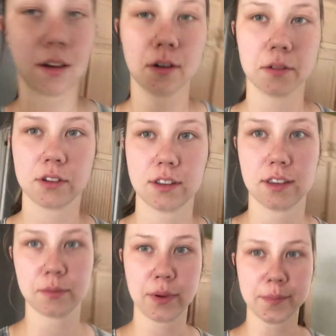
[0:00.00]
Oh, she's
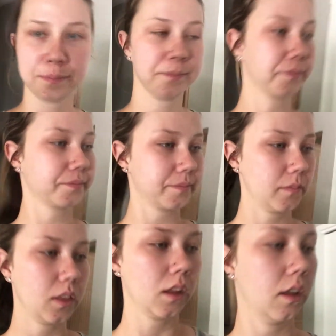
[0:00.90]
sleeping.
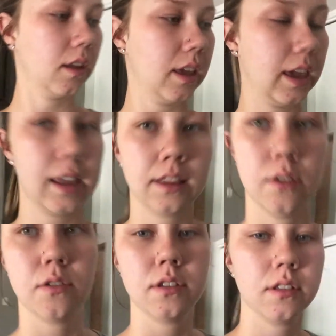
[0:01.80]
Hey,
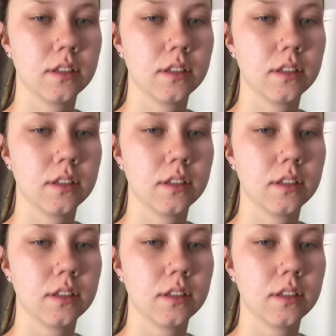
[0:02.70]
Noon?